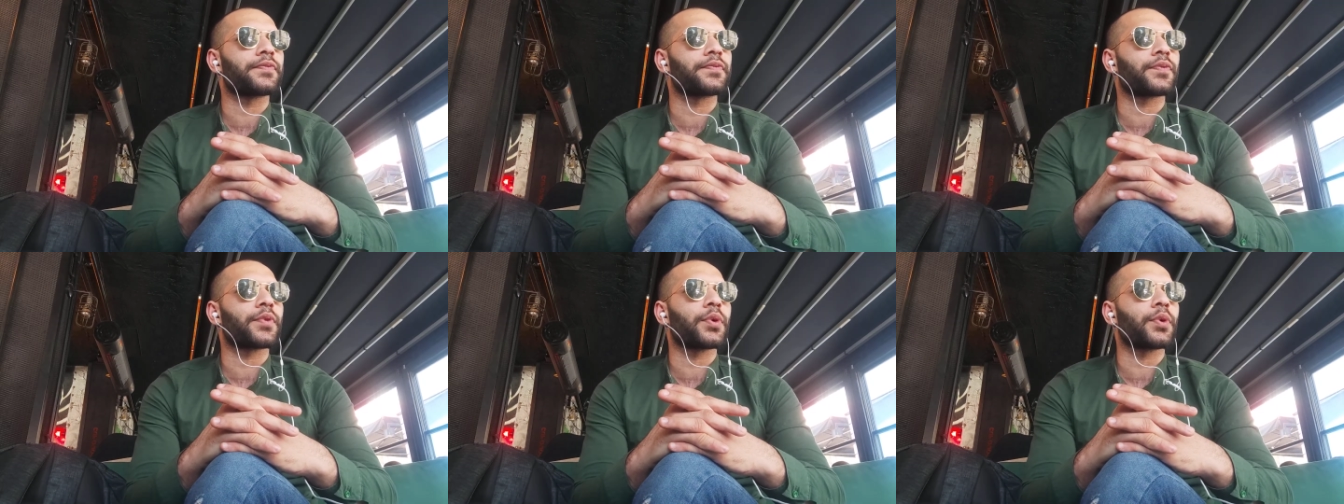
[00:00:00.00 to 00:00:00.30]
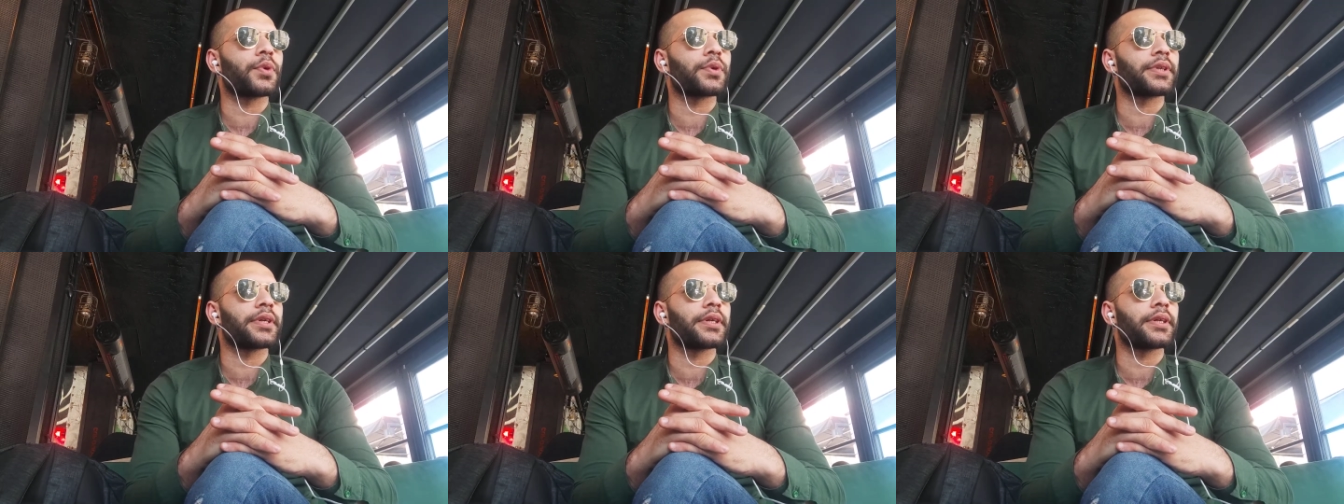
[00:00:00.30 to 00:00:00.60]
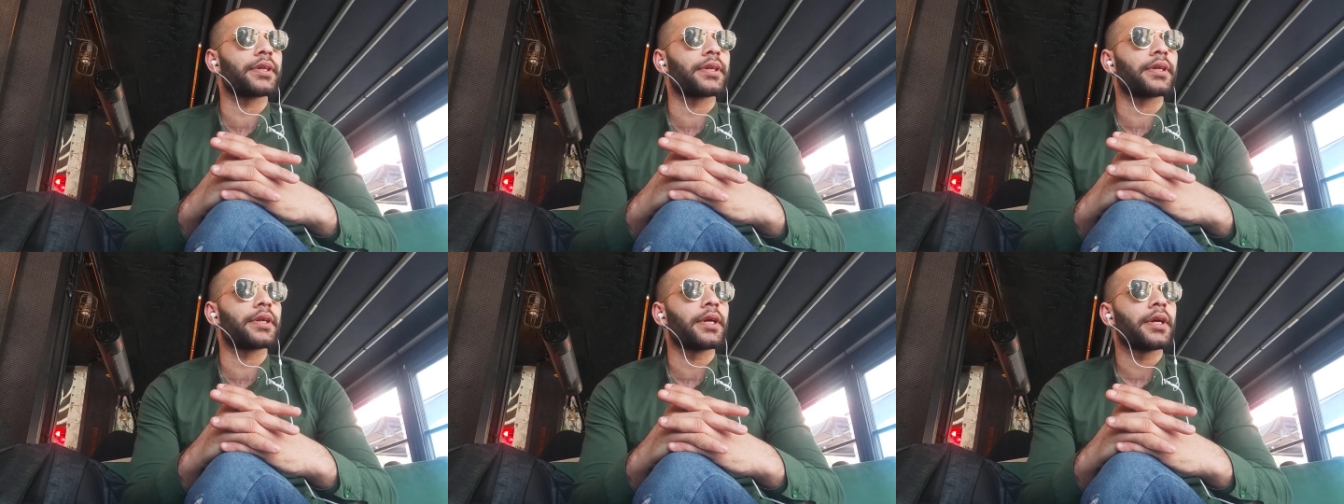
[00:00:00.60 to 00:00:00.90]
for
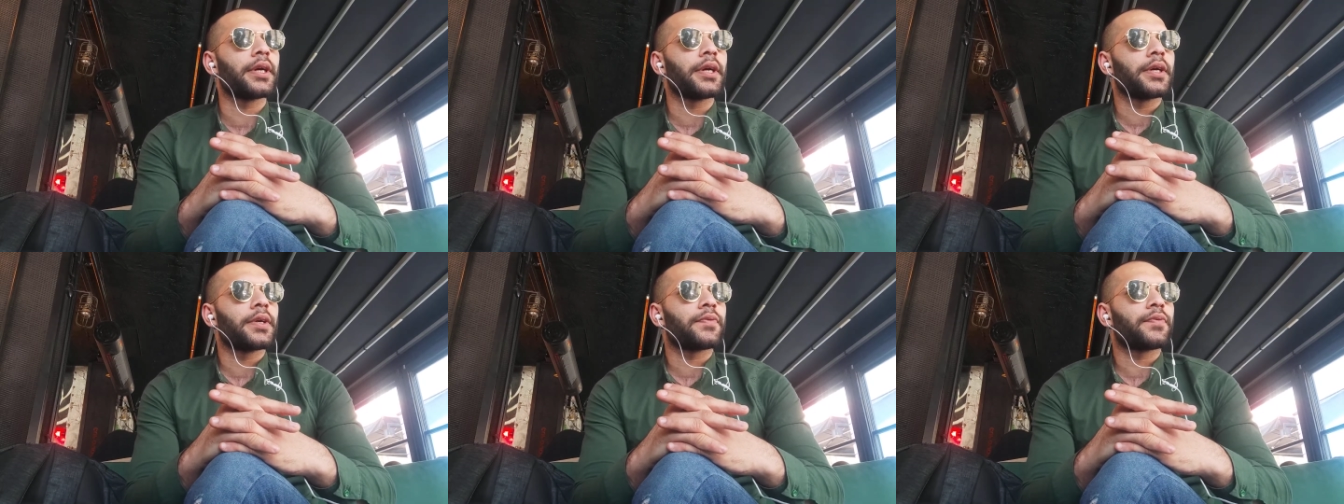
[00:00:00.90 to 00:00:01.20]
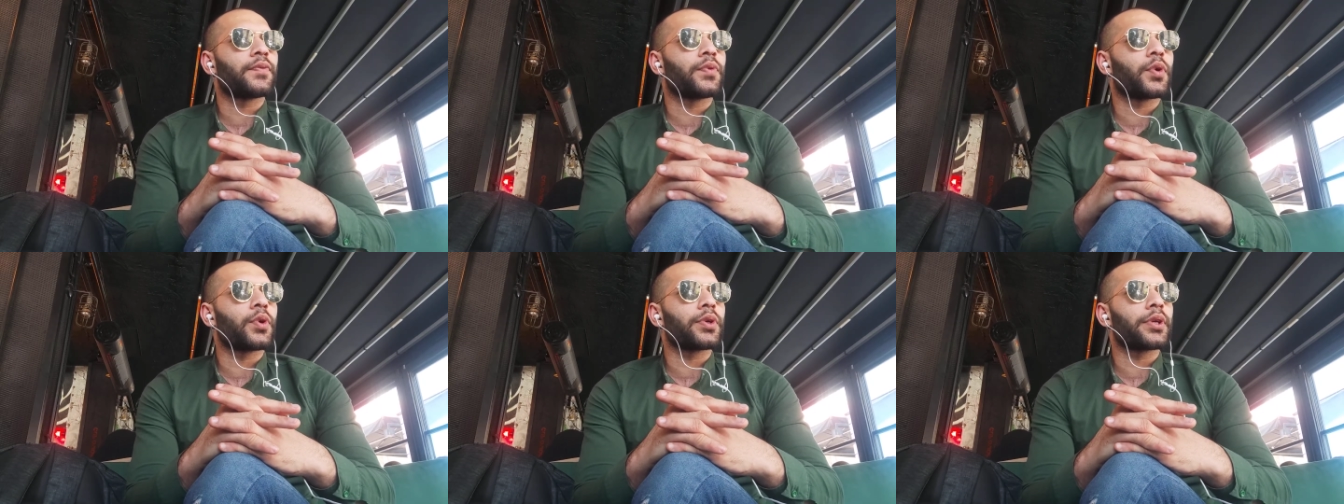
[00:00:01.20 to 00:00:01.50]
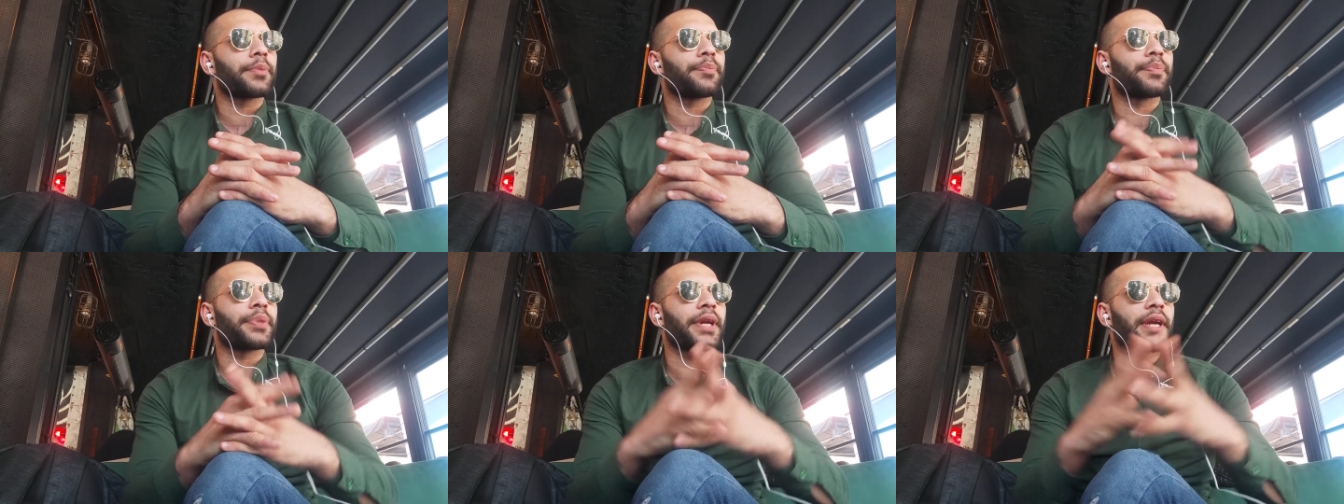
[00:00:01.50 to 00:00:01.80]
the
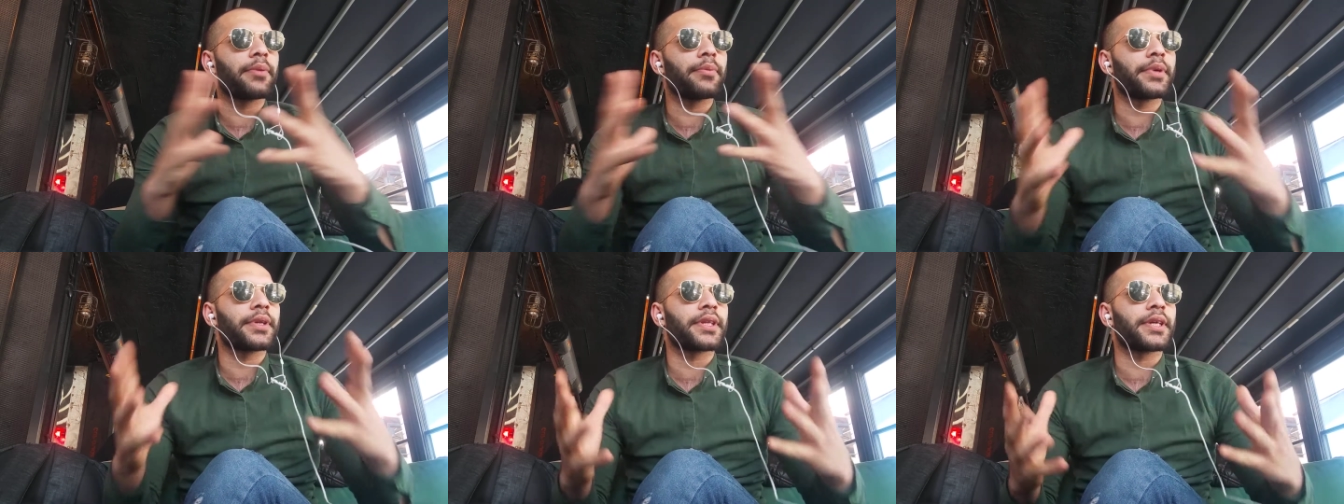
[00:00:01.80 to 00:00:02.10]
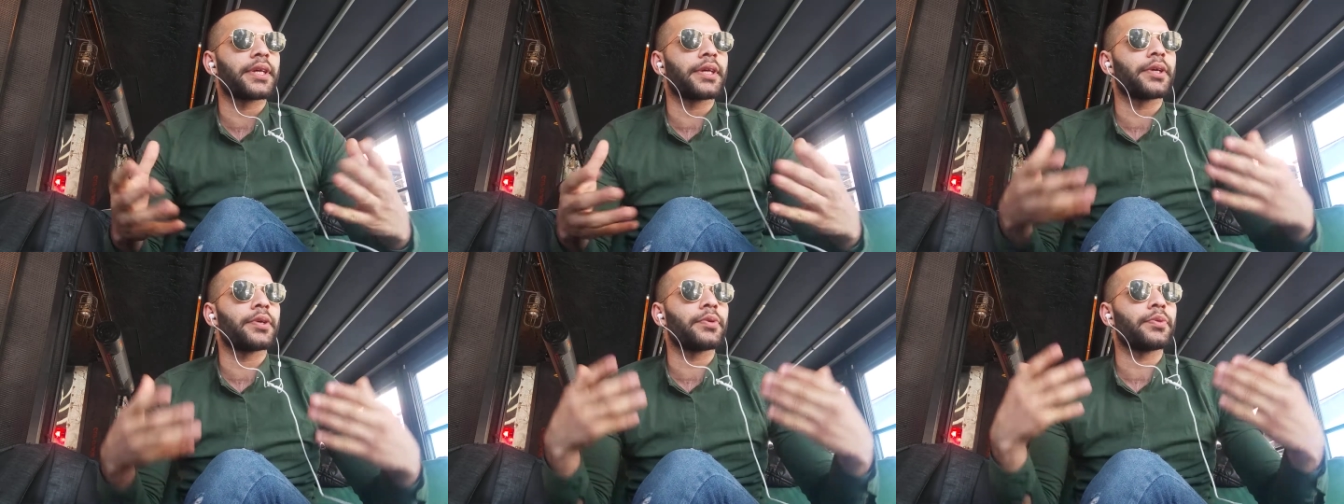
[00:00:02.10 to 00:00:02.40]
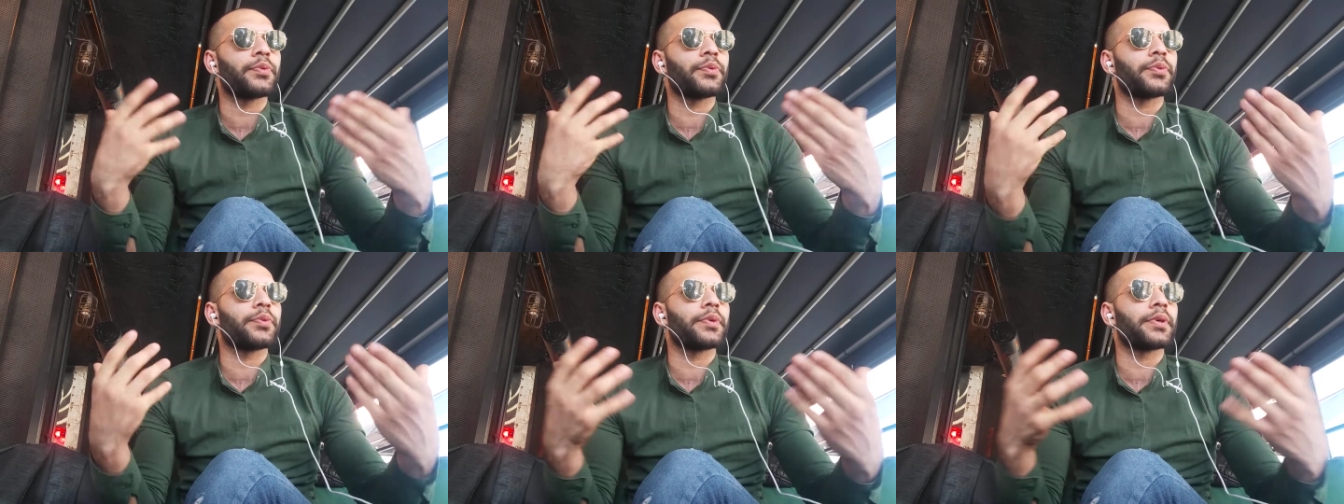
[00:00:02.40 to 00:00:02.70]

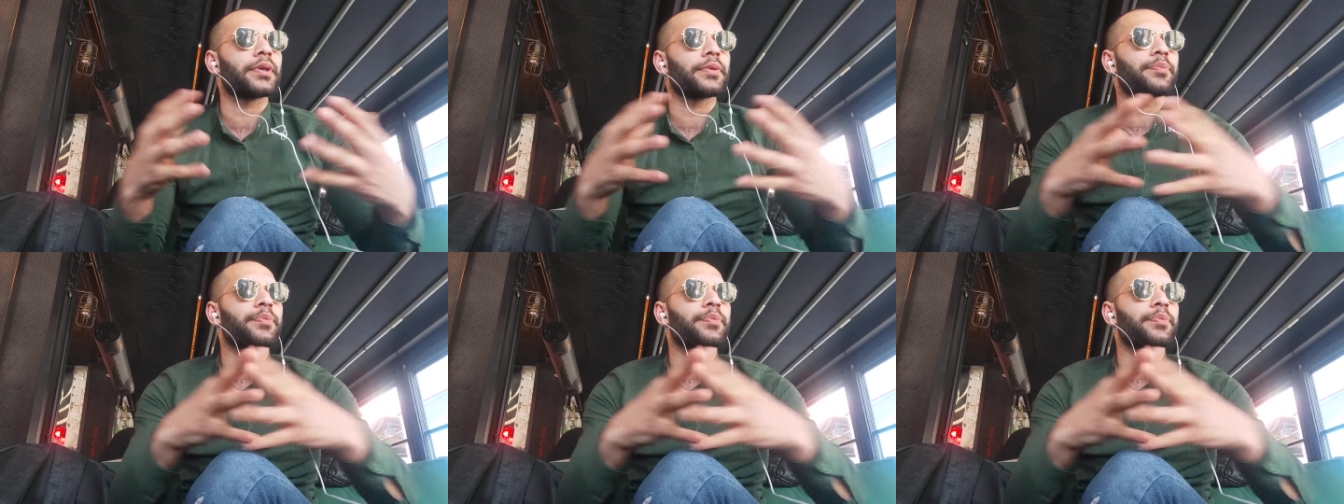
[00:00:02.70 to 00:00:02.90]
primitive